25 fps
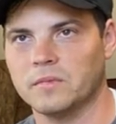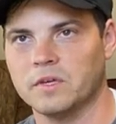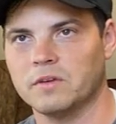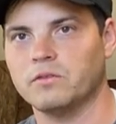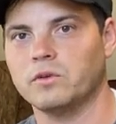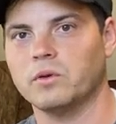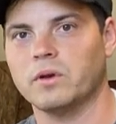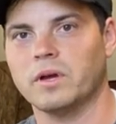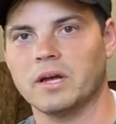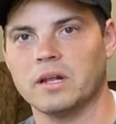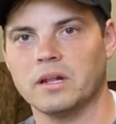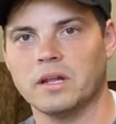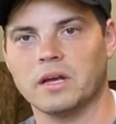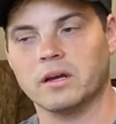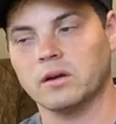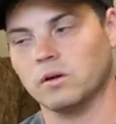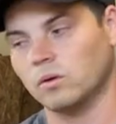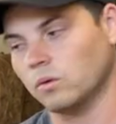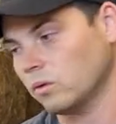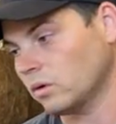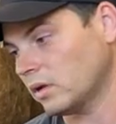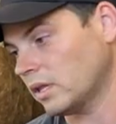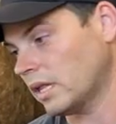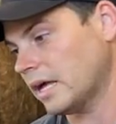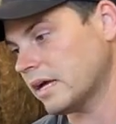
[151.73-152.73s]
if you had like
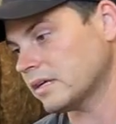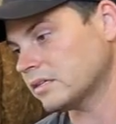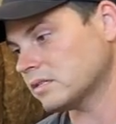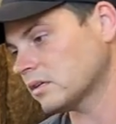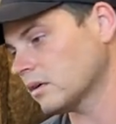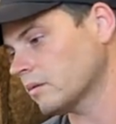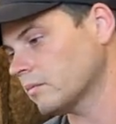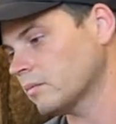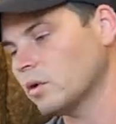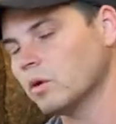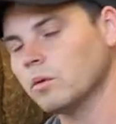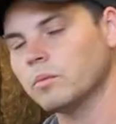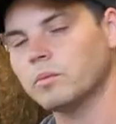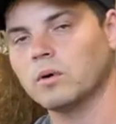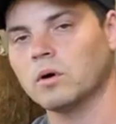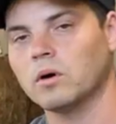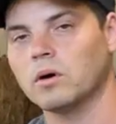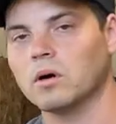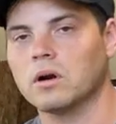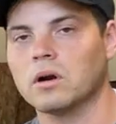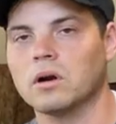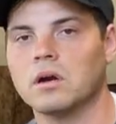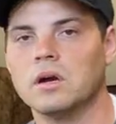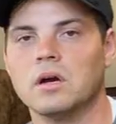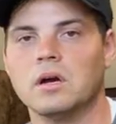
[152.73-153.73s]
an old classic
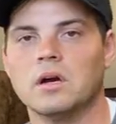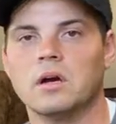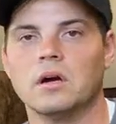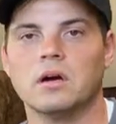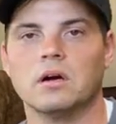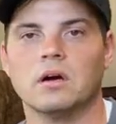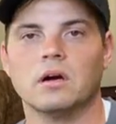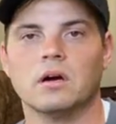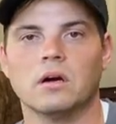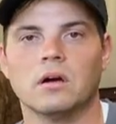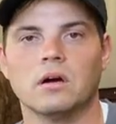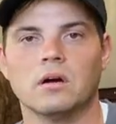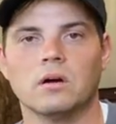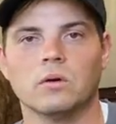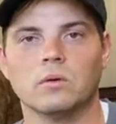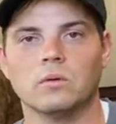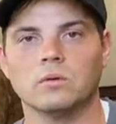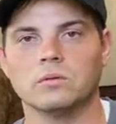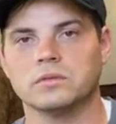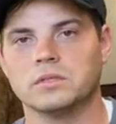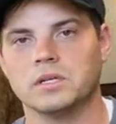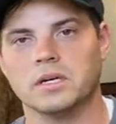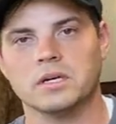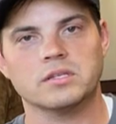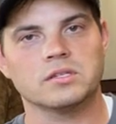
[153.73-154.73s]
Mopar,
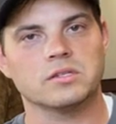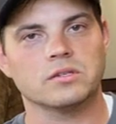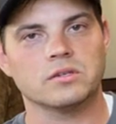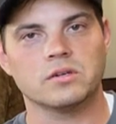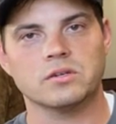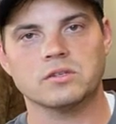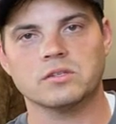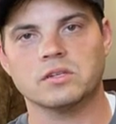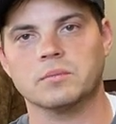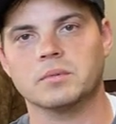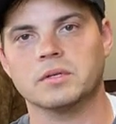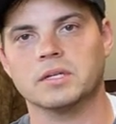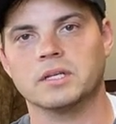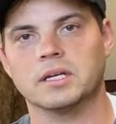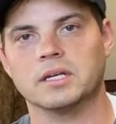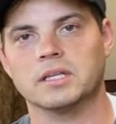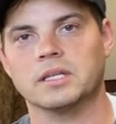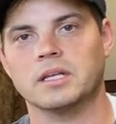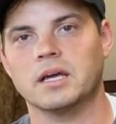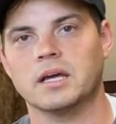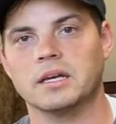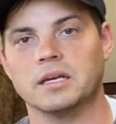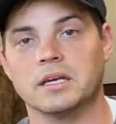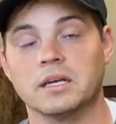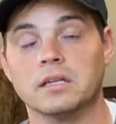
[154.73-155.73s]
old Duster, something
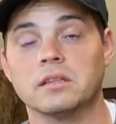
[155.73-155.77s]
like that.